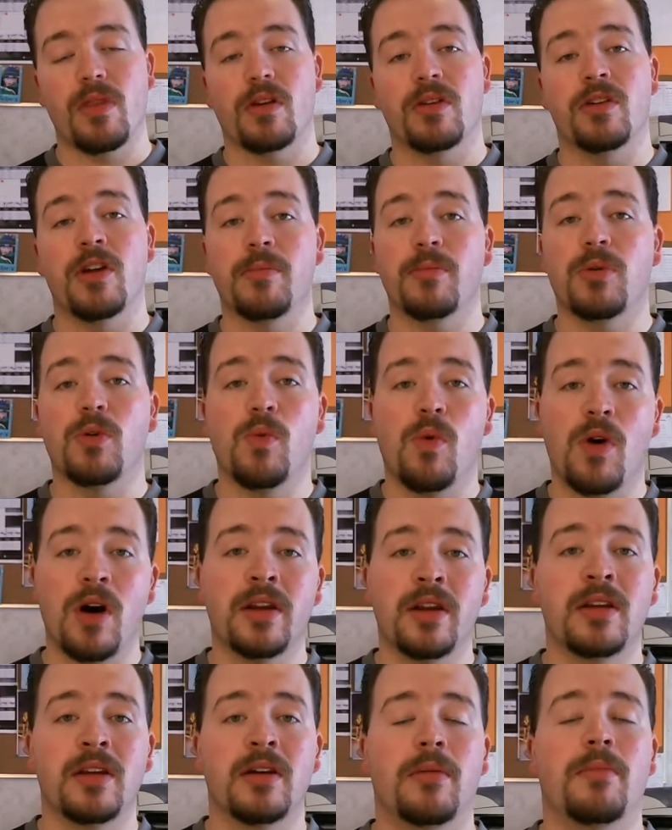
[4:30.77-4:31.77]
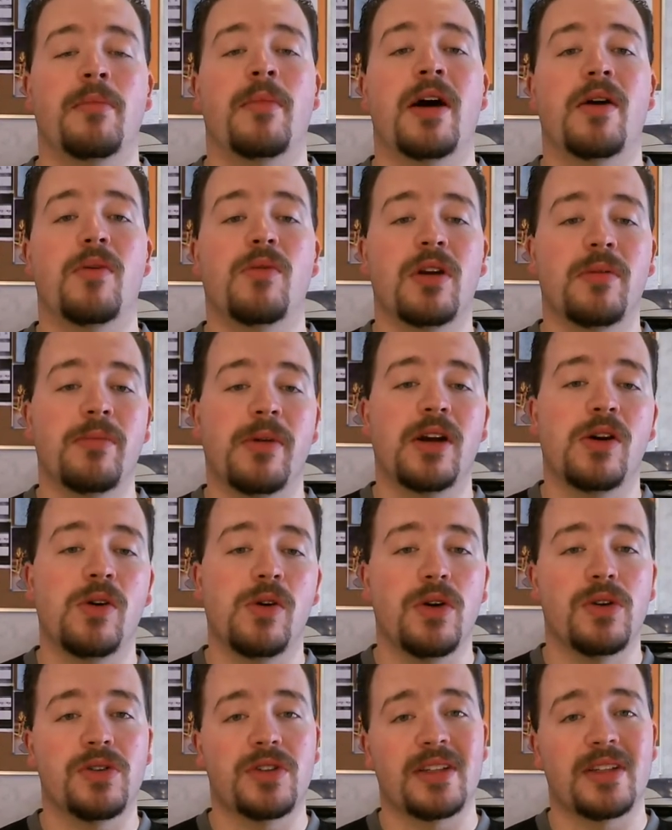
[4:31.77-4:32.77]
Number one, one of my
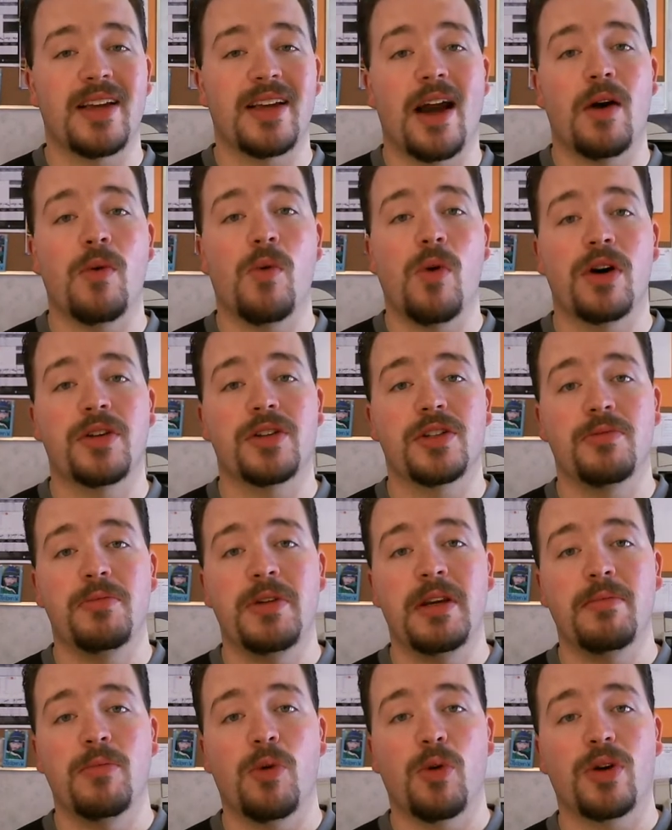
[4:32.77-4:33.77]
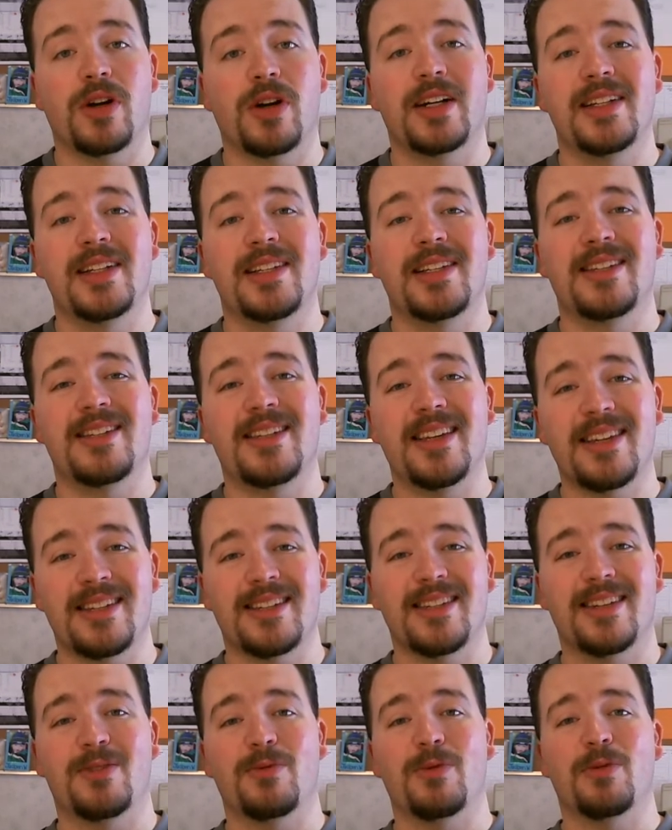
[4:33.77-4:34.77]
goals is I want to be more
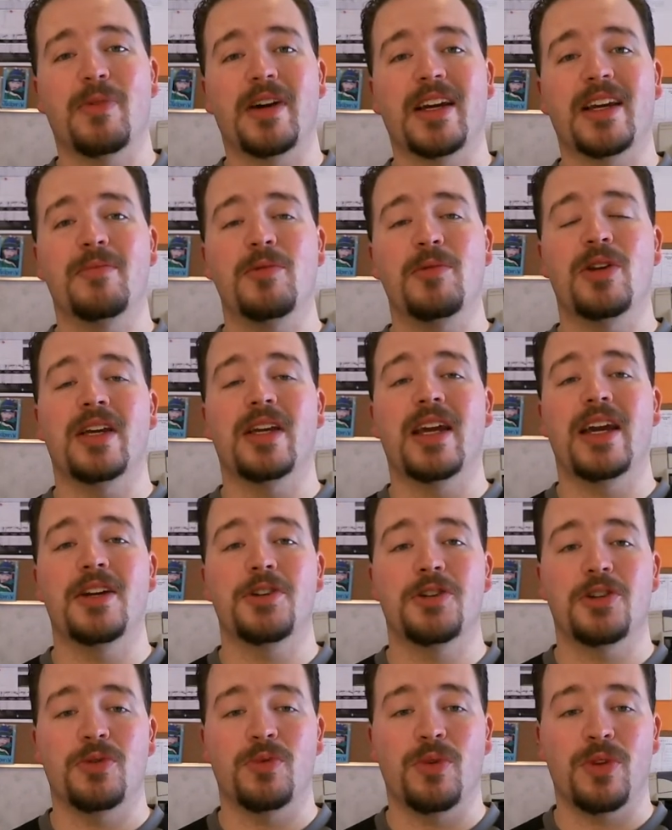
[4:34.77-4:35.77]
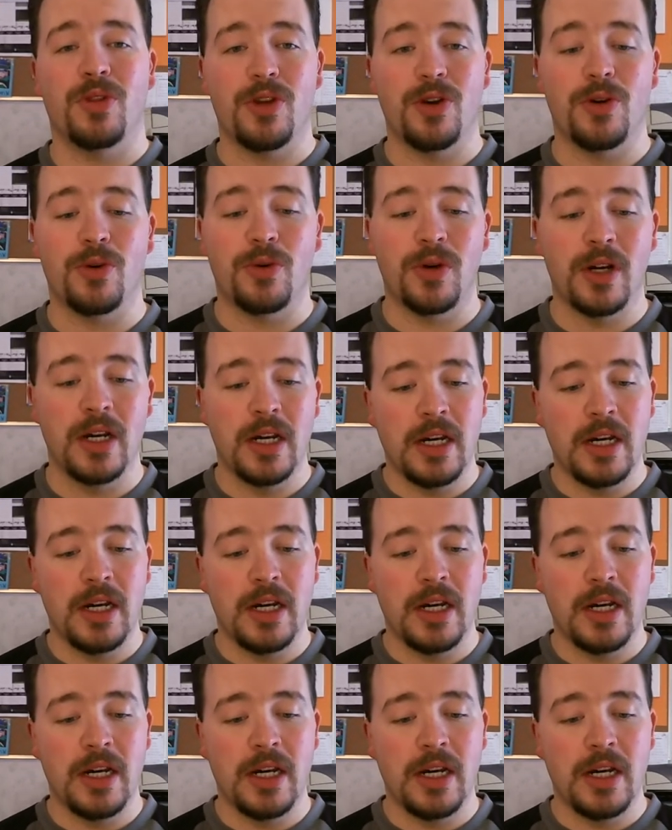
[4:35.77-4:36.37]
consistent with my communication with you.